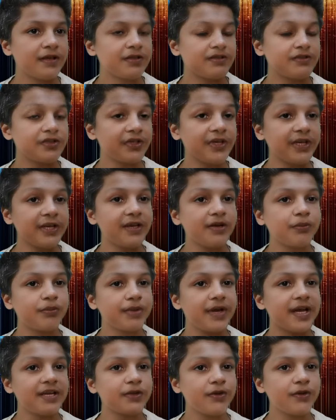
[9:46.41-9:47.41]
Three in
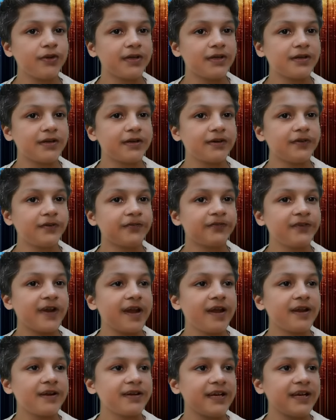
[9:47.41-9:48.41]
particular of
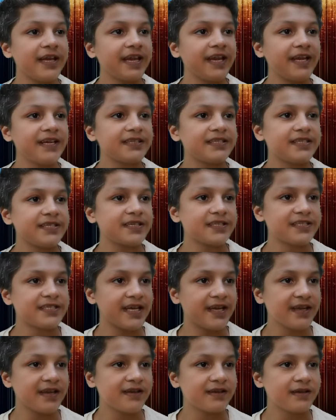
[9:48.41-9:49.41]
Fire Ain't
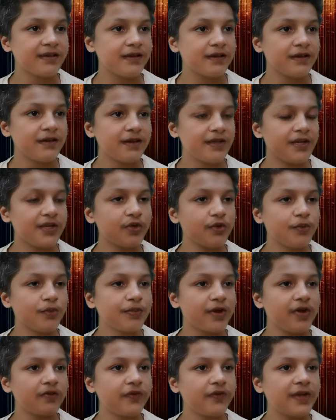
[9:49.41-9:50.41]
Attack, a group
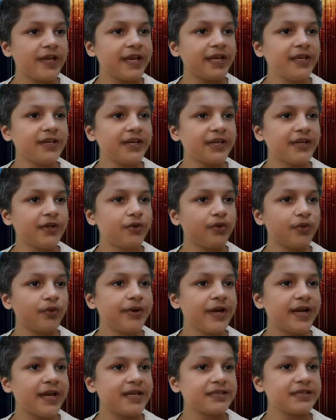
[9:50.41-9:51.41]
of angry
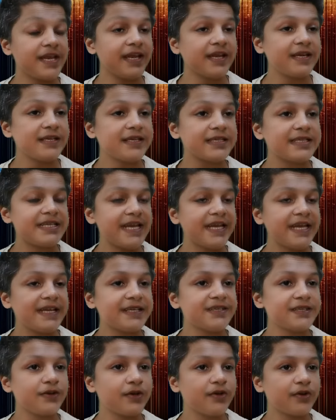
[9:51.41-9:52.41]
cobras and a stained
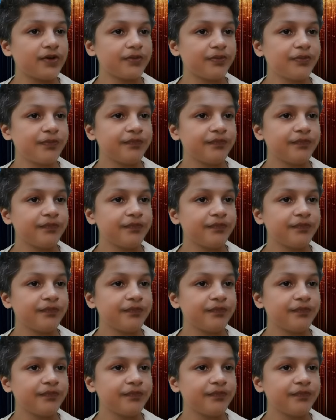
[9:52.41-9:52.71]
storm,